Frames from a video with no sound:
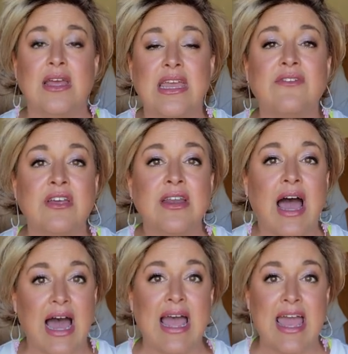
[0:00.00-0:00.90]
even
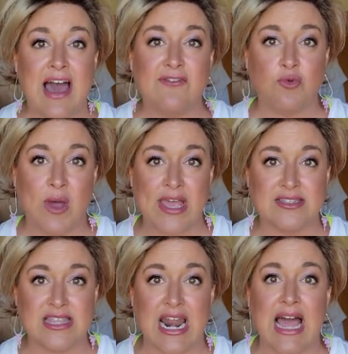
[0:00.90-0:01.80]
I have
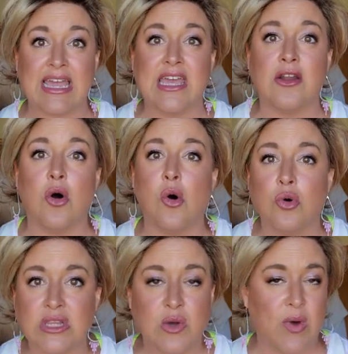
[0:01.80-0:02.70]
wigs that I can
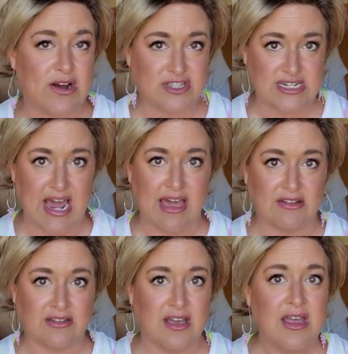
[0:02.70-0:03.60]
only wear
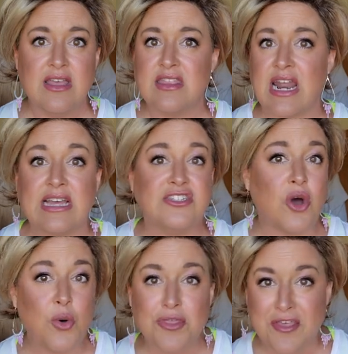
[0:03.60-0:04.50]
styled, that I
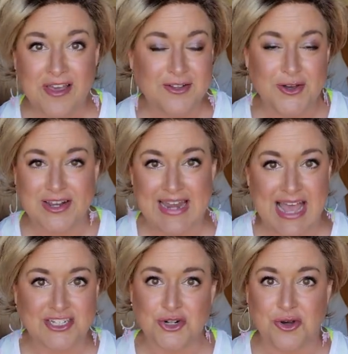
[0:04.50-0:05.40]
don't think look
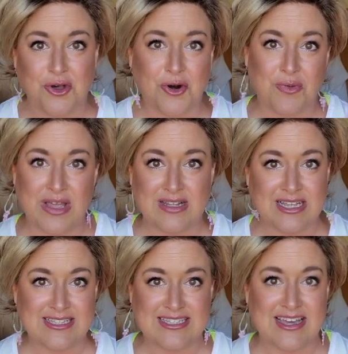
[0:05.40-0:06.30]
natural or
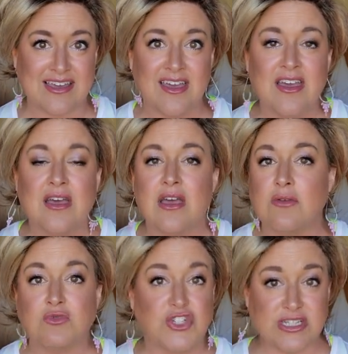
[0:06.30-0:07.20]
realistic
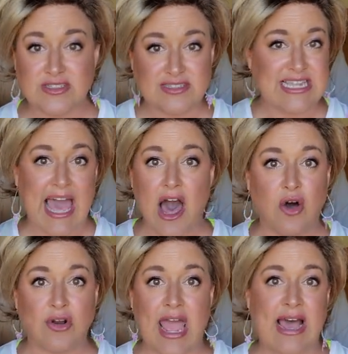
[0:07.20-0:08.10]
just
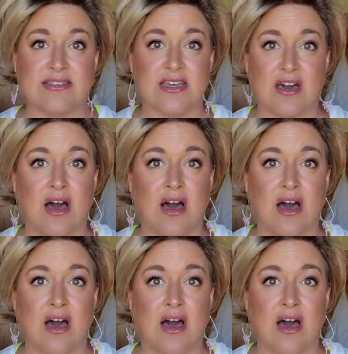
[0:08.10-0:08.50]
down as it